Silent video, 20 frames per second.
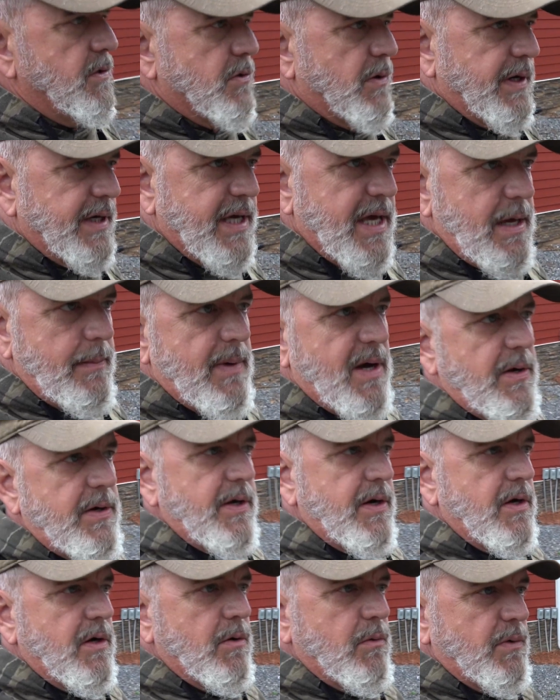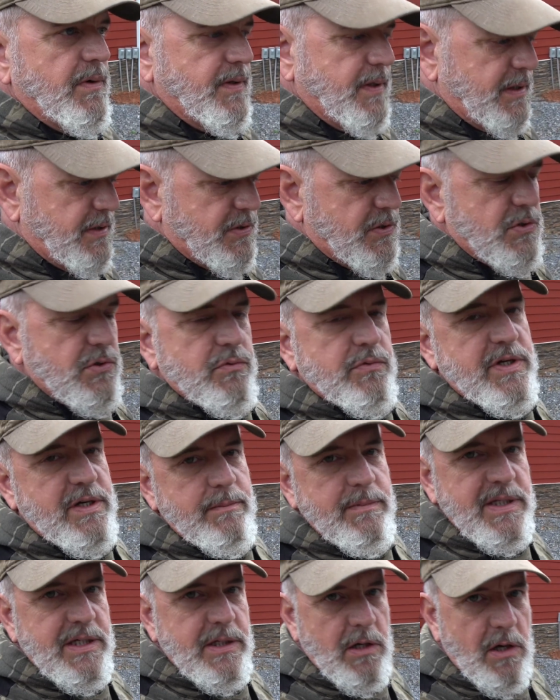So I came out here with
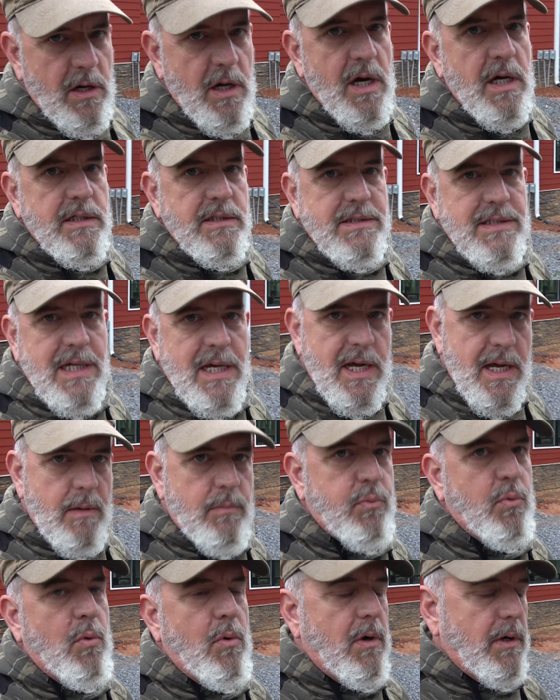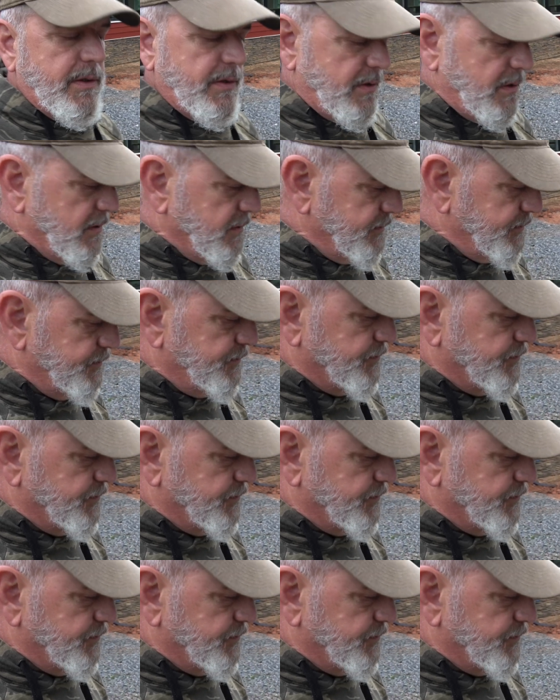extremely hot tap water.